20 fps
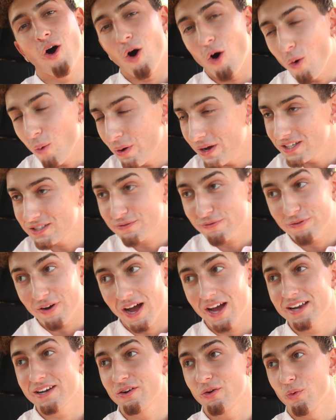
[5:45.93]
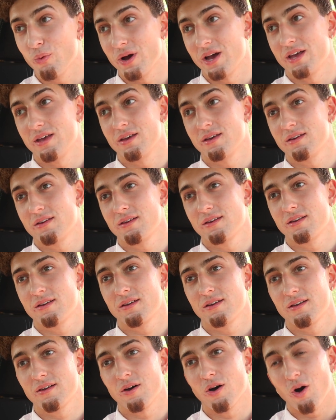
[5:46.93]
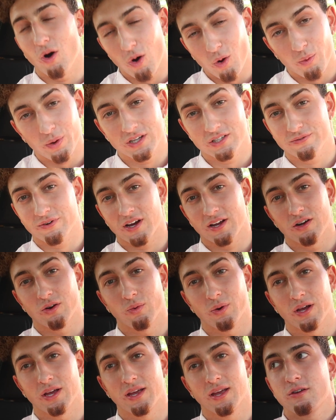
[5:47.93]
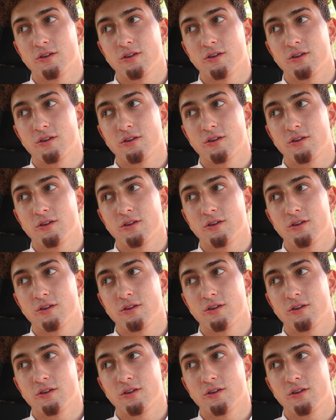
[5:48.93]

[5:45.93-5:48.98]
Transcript: Always find a way. Always find a way.